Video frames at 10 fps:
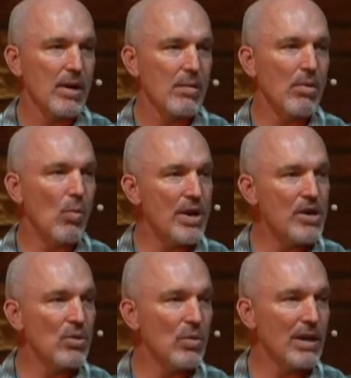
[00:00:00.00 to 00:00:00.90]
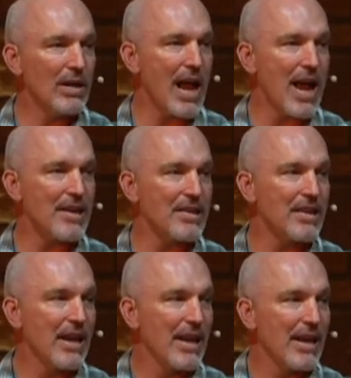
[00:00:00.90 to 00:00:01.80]
But when you realize
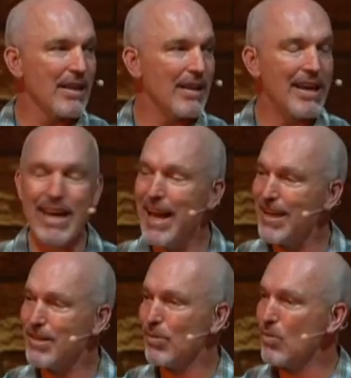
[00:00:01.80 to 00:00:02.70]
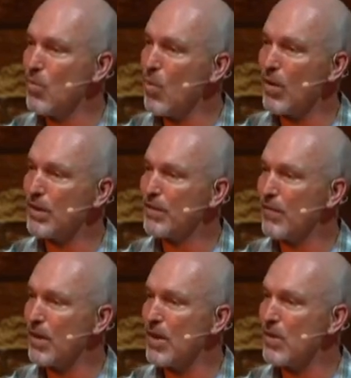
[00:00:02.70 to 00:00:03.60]
that He has rewards for
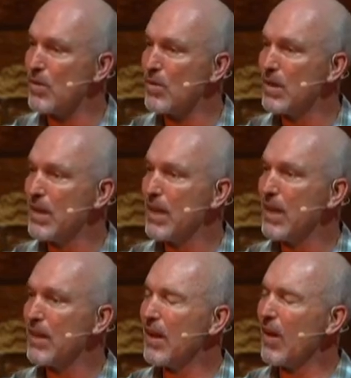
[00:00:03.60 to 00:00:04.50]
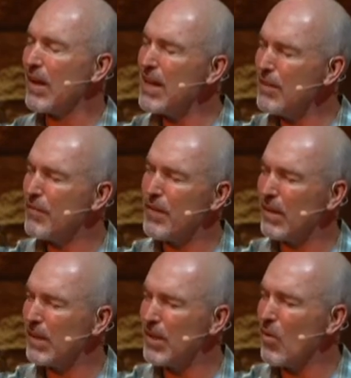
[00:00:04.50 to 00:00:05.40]
you that are
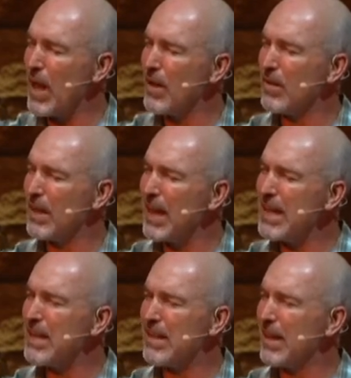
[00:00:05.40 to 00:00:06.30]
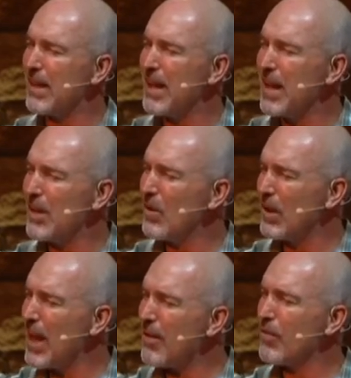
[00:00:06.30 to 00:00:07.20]
infinitely greater than anything you could
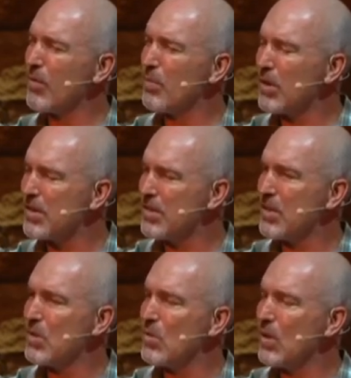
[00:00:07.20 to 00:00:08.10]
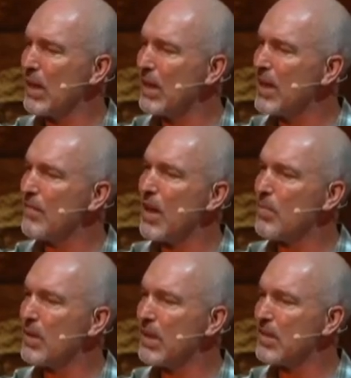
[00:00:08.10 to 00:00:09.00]
ever pursue and give up
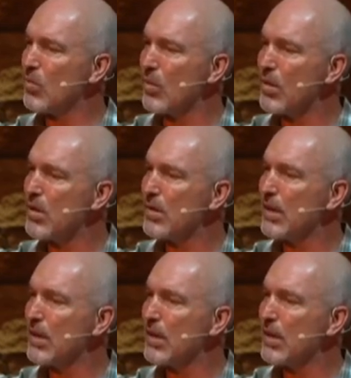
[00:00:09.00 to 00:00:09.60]
in this world,